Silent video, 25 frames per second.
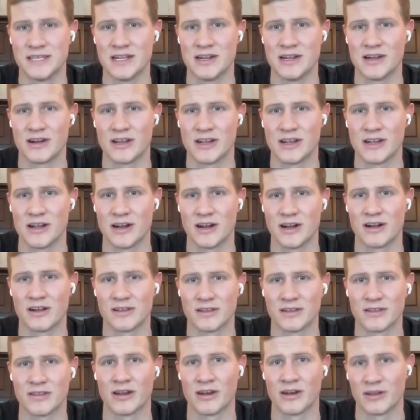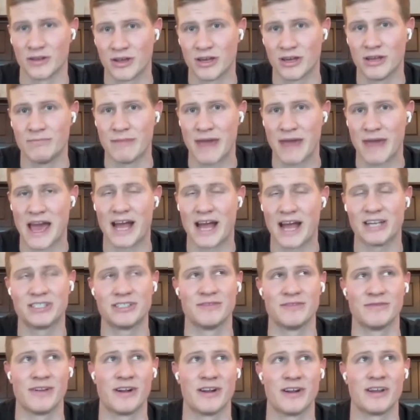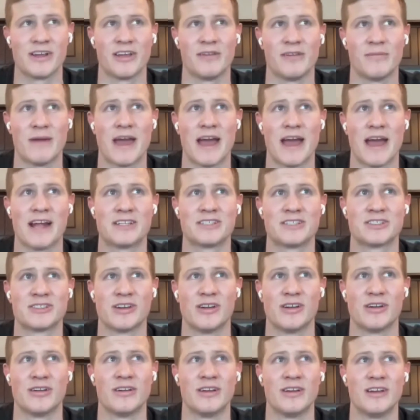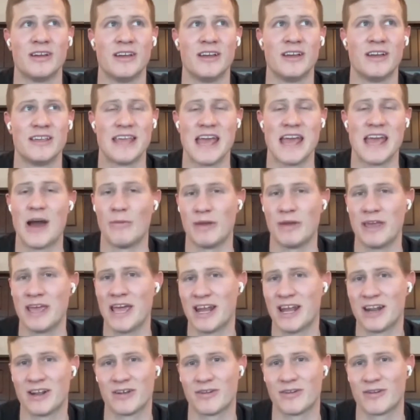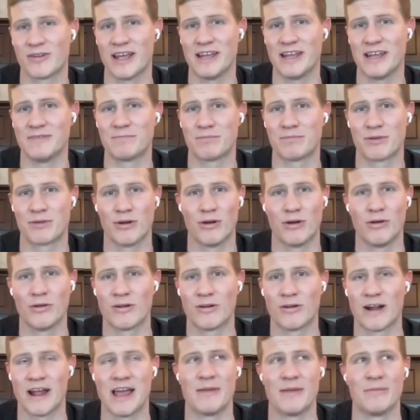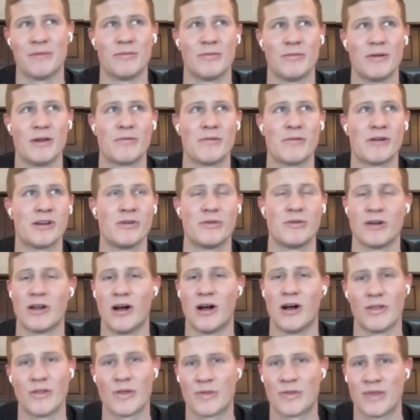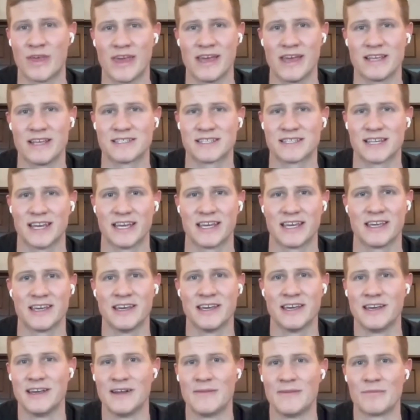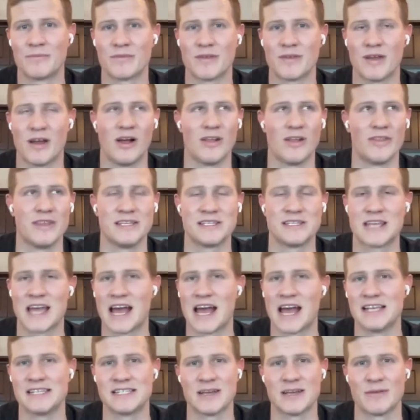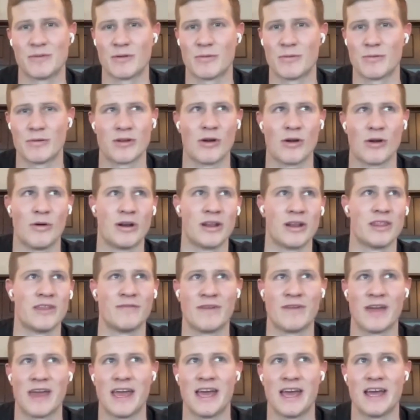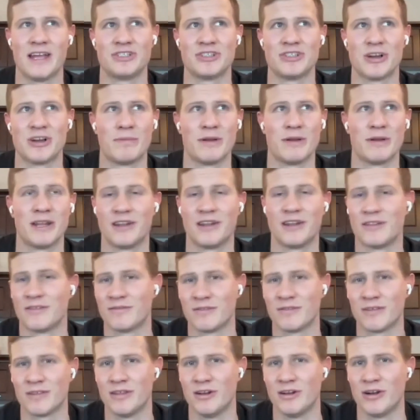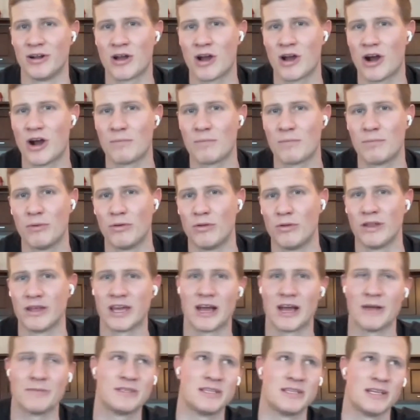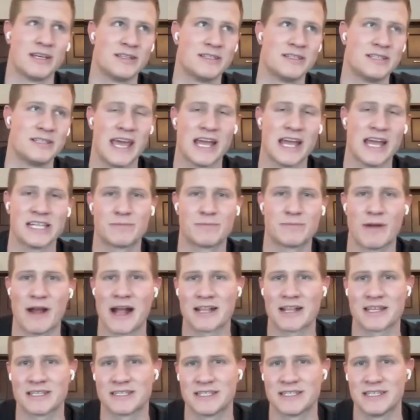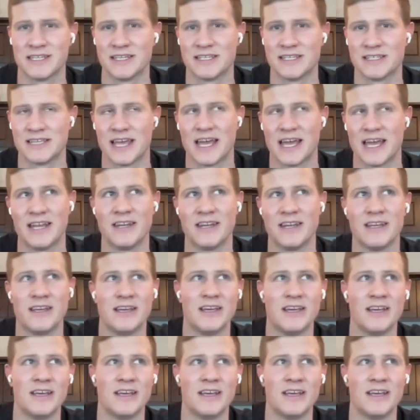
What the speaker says: senior year. And a good match, very good match. So yeah, we had a great program, and we were doing all the things like all these guys that were going in the van, jumping into, carpooling up to dance practices at